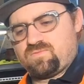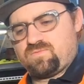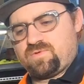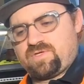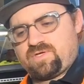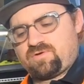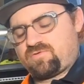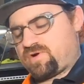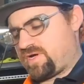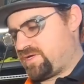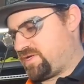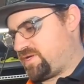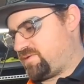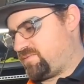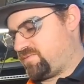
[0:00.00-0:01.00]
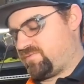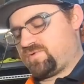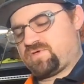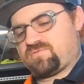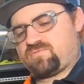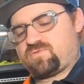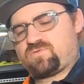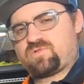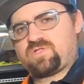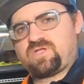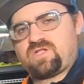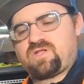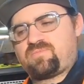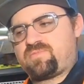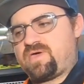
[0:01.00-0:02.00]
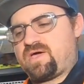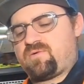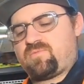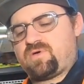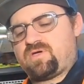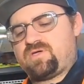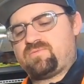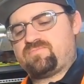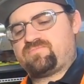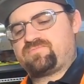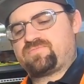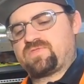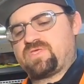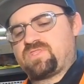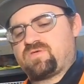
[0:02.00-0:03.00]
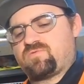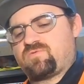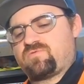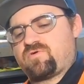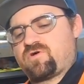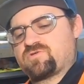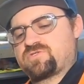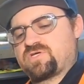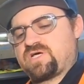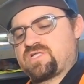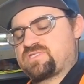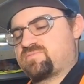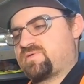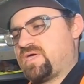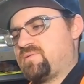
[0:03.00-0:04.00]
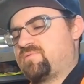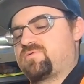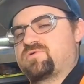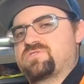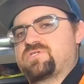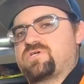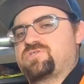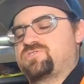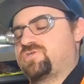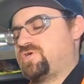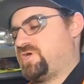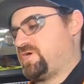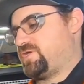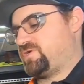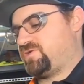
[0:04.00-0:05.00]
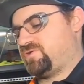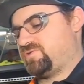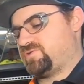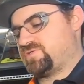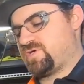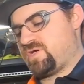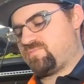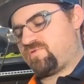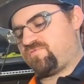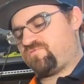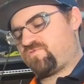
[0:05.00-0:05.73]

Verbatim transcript: we can grind it up, we can clean it up that way. And then we've also got some chemicals that I'll show you how to use. But